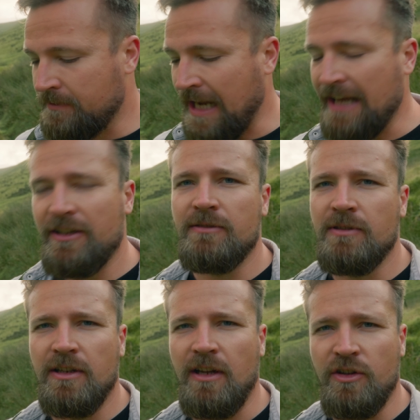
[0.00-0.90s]
Canon
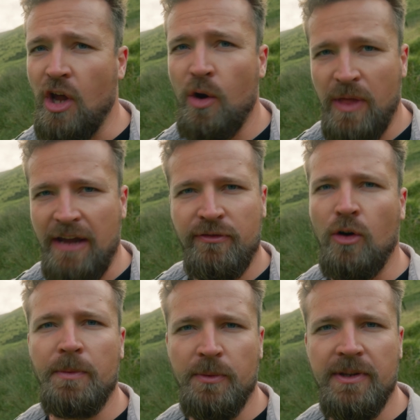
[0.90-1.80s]
know their
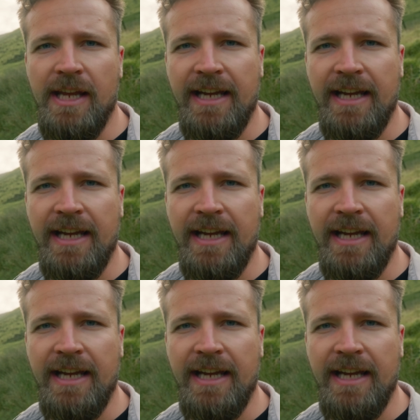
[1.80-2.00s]
formula with their